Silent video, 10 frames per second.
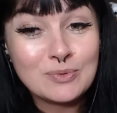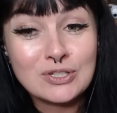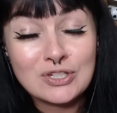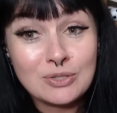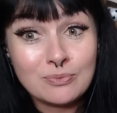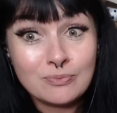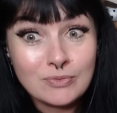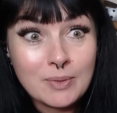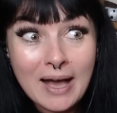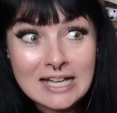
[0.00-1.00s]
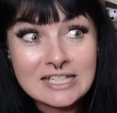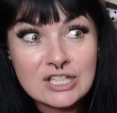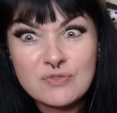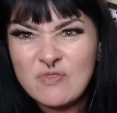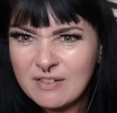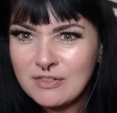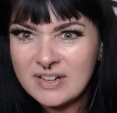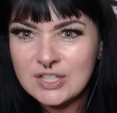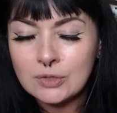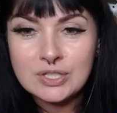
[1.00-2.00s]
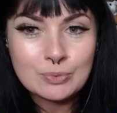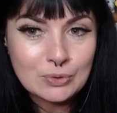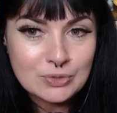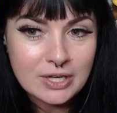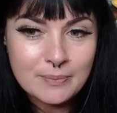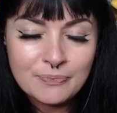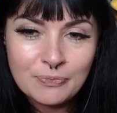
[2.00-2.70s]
were adding this very salty water.